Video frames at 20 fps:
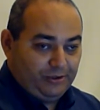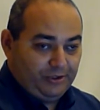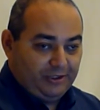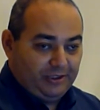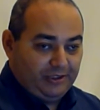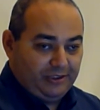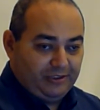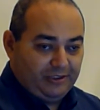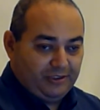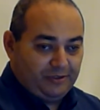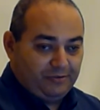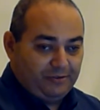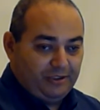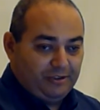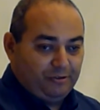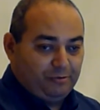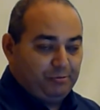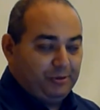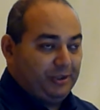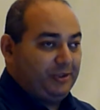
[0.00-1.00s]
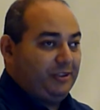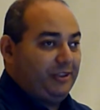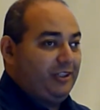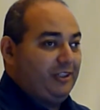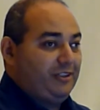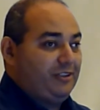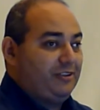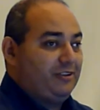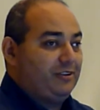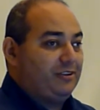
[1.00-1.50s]
which is called
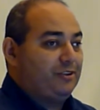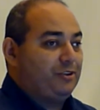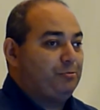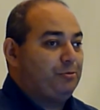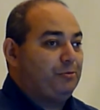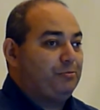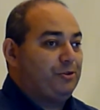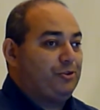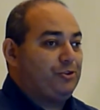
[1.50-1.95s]
backtracing.